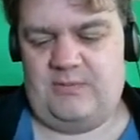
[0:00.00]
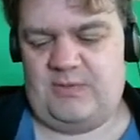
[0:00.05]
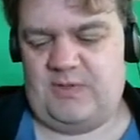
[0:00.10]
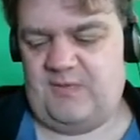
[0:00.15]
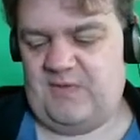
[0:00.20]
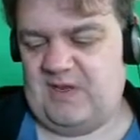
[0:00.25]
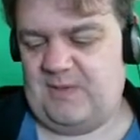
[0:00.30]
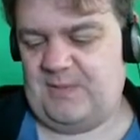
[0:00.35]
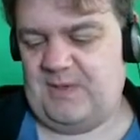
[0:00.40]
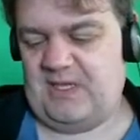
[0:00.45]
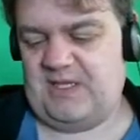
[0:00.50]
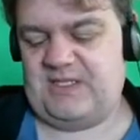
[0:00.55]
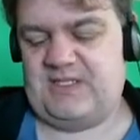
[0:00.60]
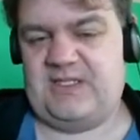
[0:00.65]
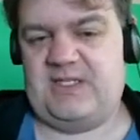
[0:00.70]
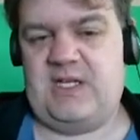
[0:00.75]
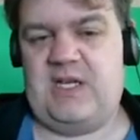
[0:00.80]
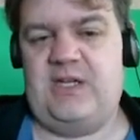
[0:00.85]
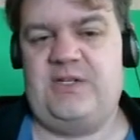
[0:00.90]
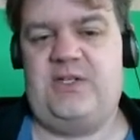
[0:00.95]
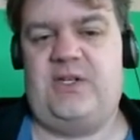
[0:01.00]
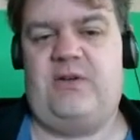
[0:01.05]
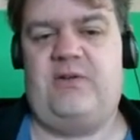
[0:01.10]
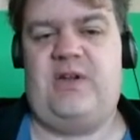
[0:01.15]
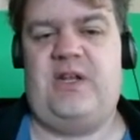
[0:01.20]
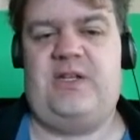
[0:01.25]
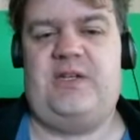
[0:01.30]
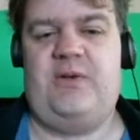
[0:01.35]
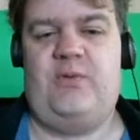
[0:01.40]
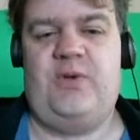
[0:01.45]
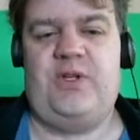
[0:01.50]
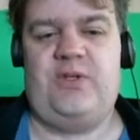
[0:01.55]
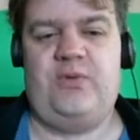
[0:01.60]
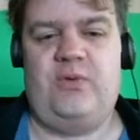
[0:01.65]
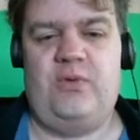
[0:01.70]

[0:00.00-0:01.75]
developing a star generator which